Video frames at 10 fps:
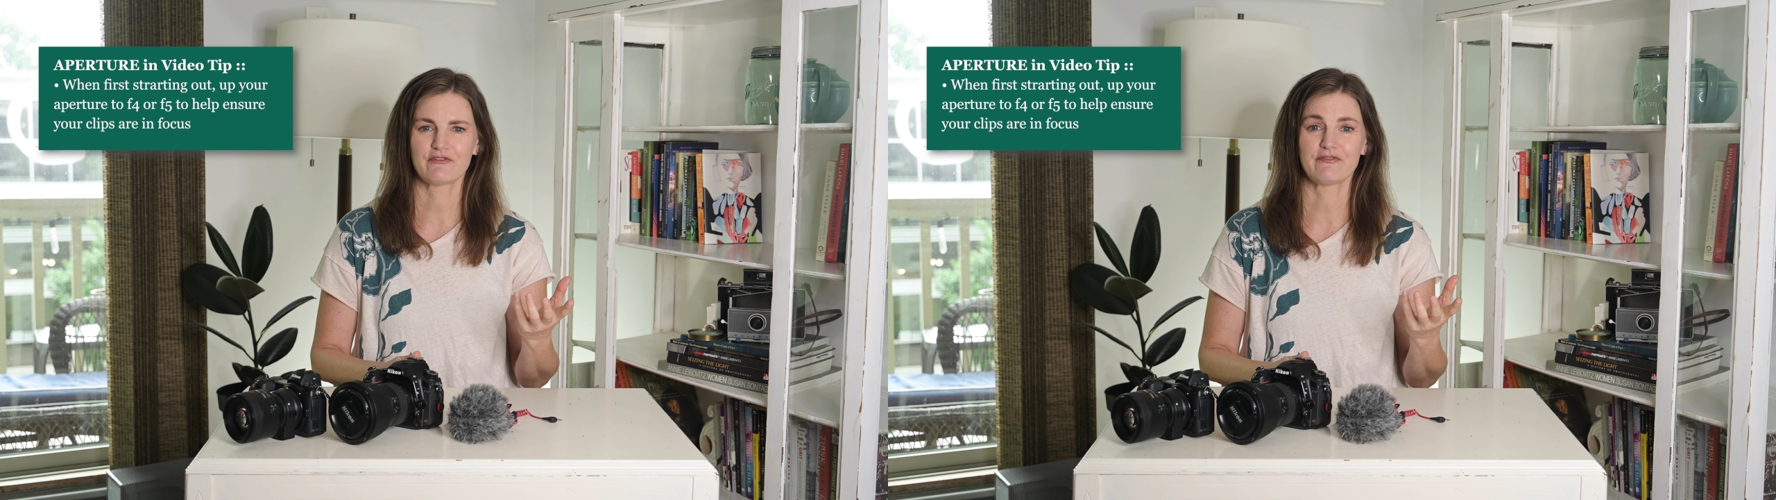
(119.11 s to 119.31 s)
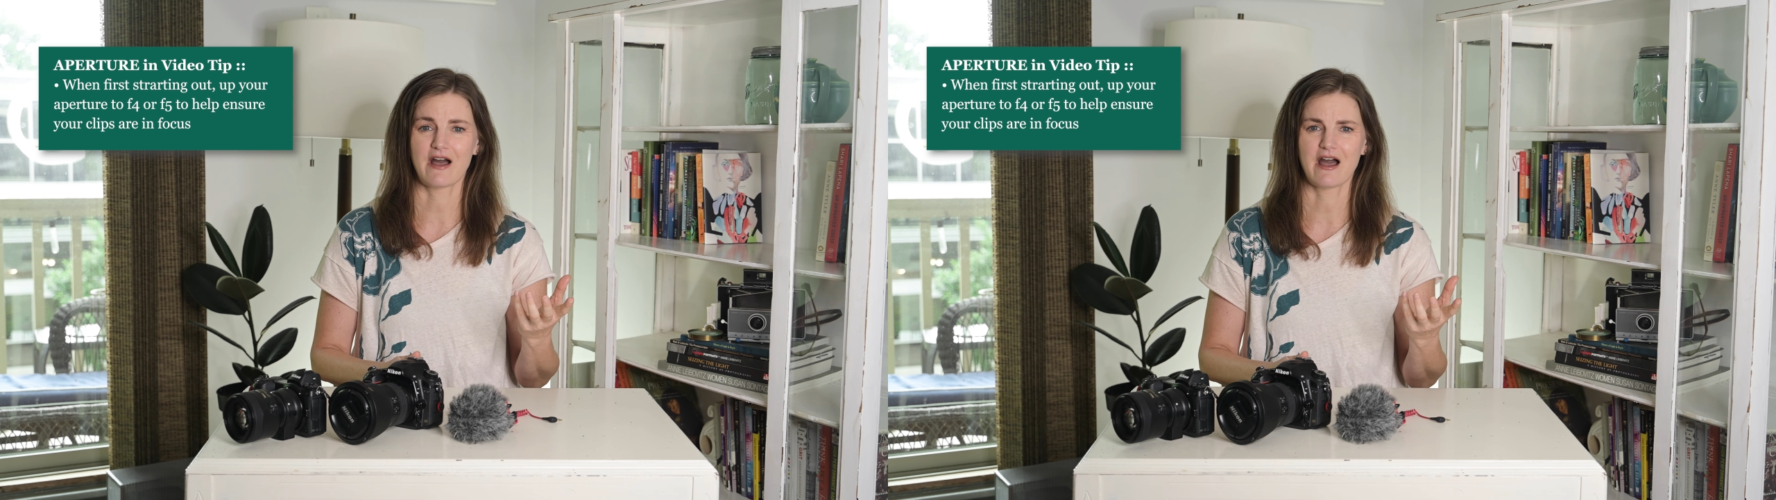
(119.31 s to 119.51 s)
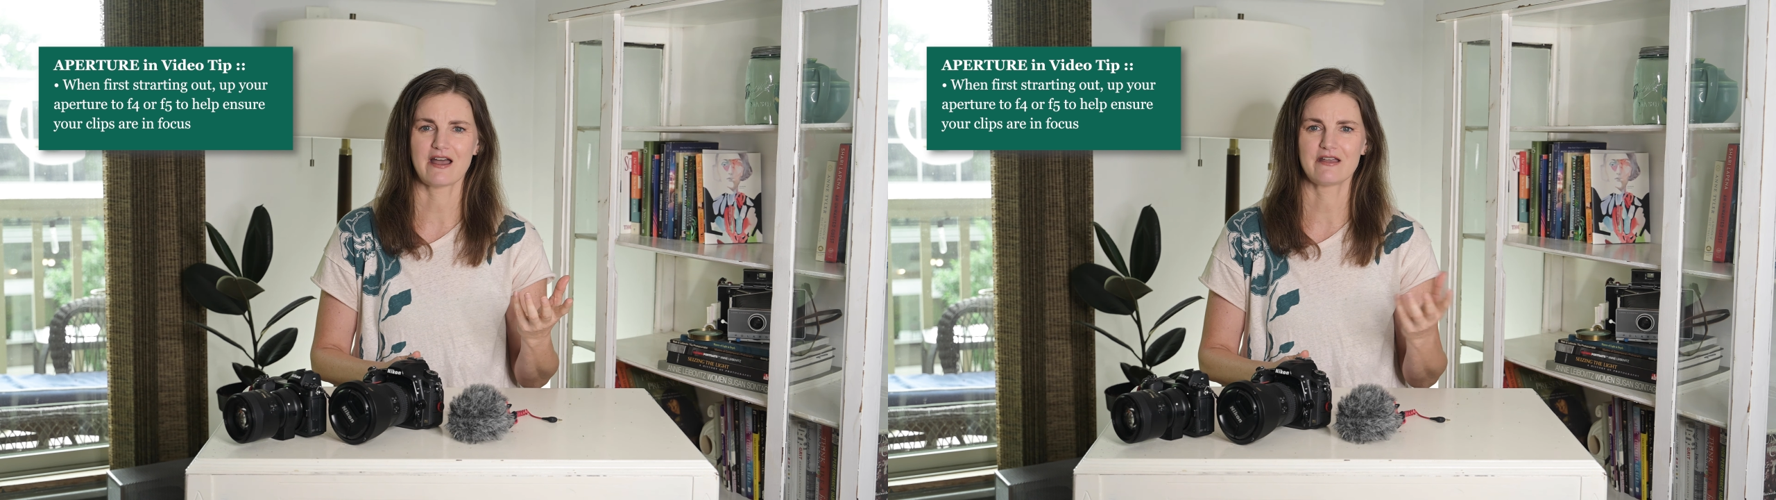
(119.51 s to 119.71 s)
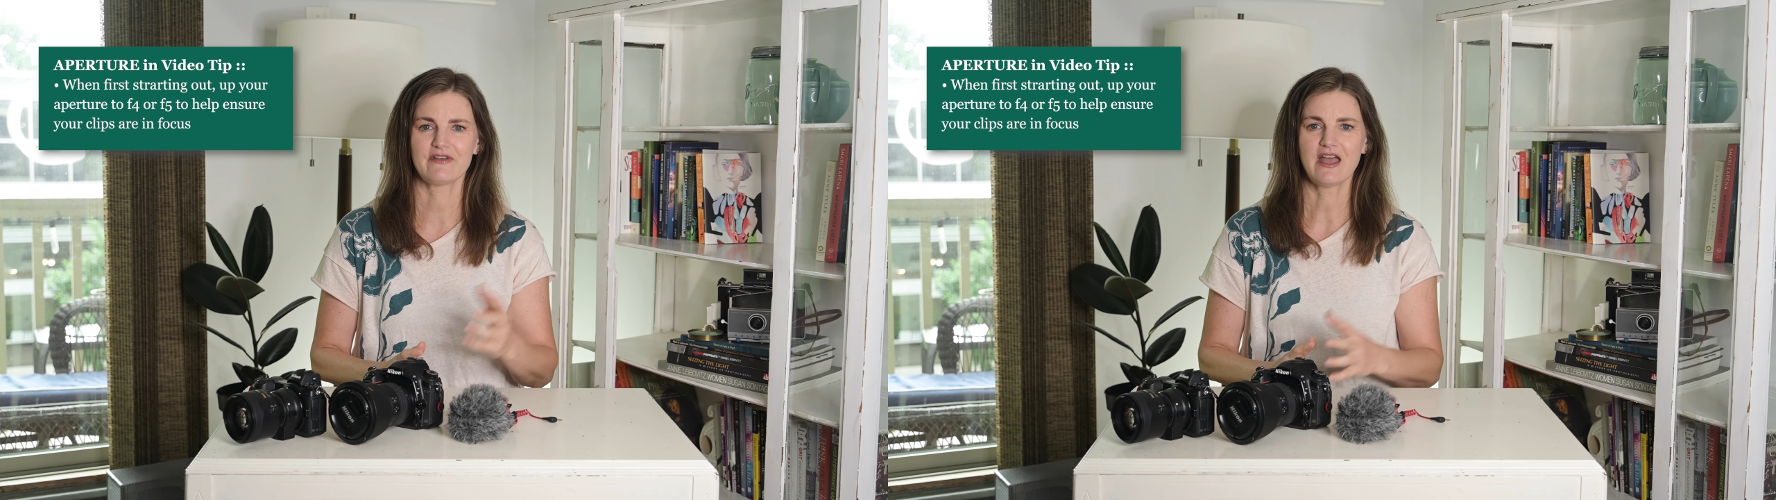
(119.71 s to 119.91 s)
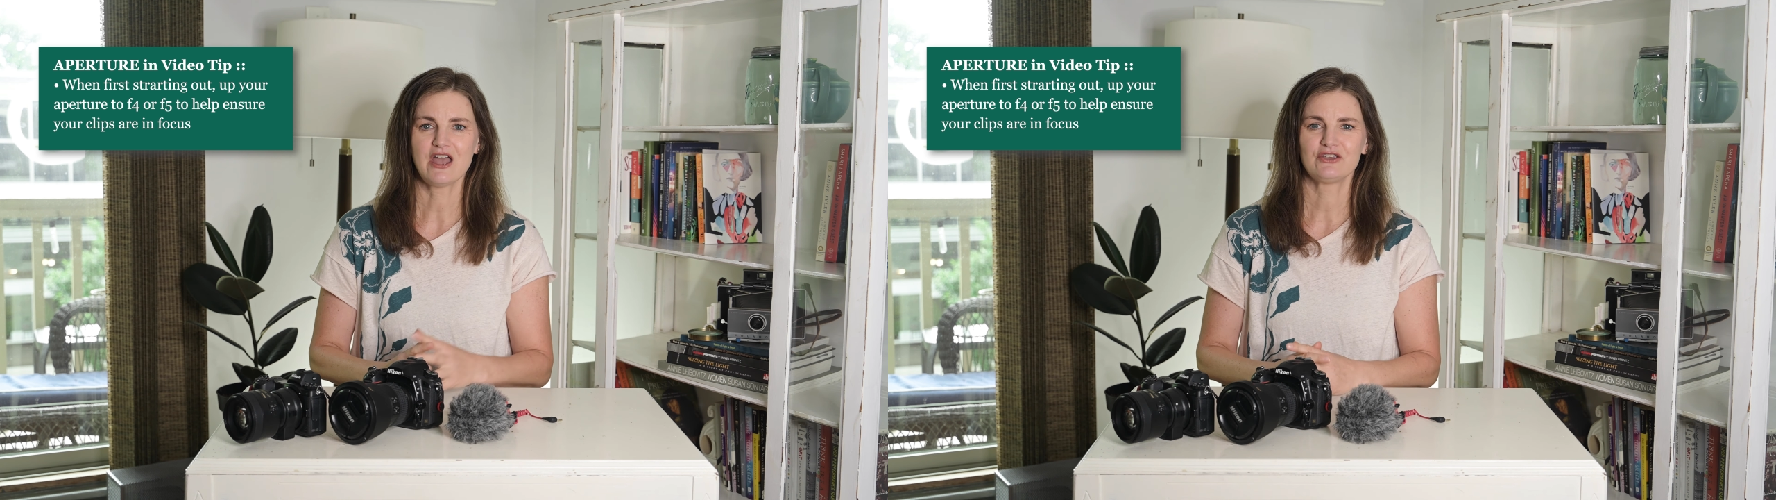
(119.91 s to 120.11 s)
f5
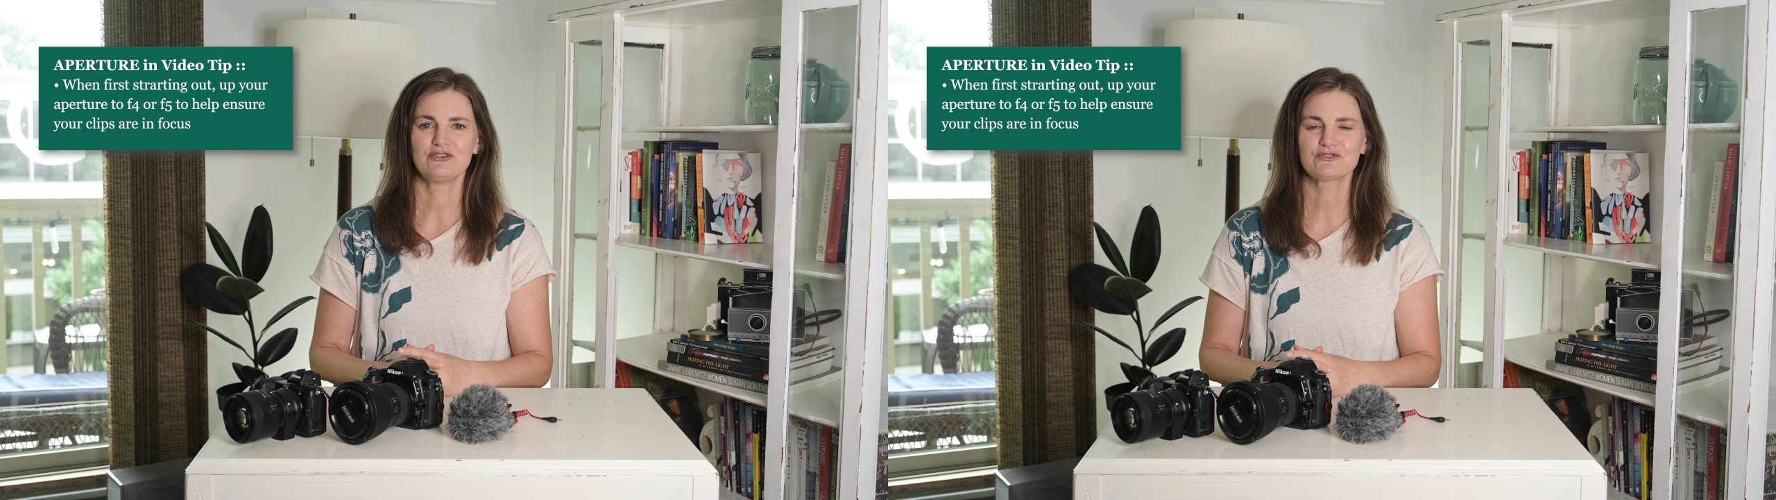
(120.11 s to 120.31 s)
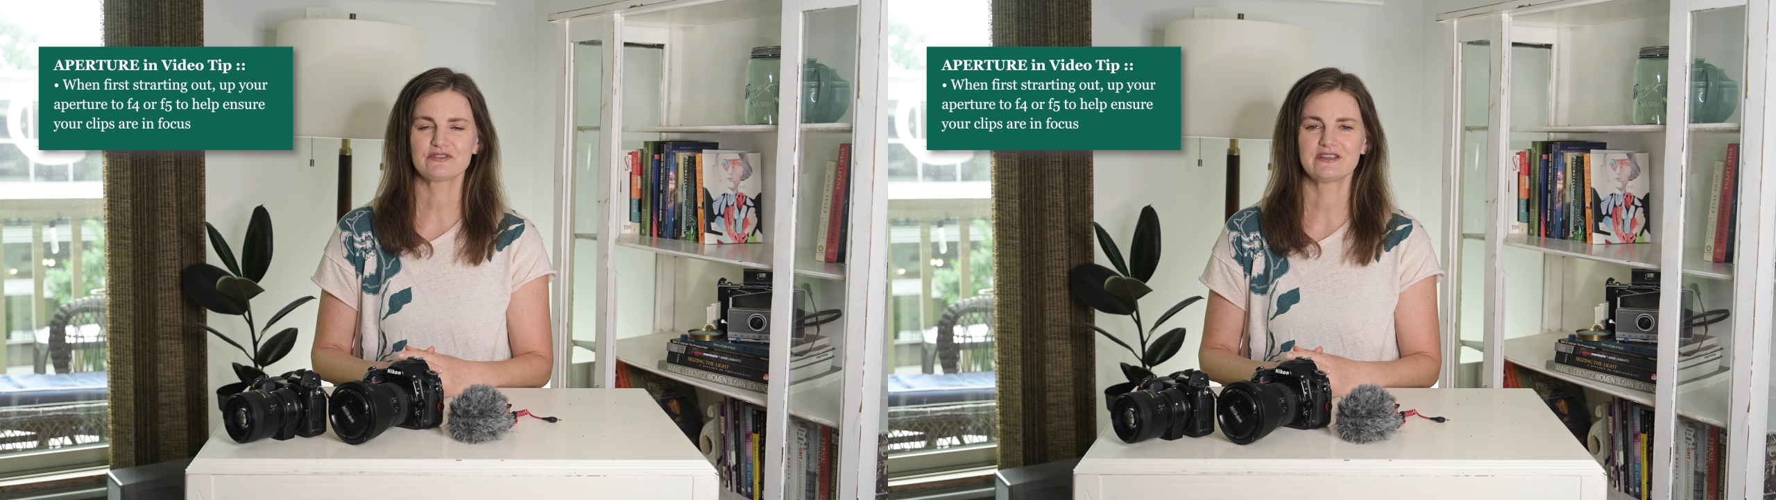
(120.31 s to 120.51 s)
usually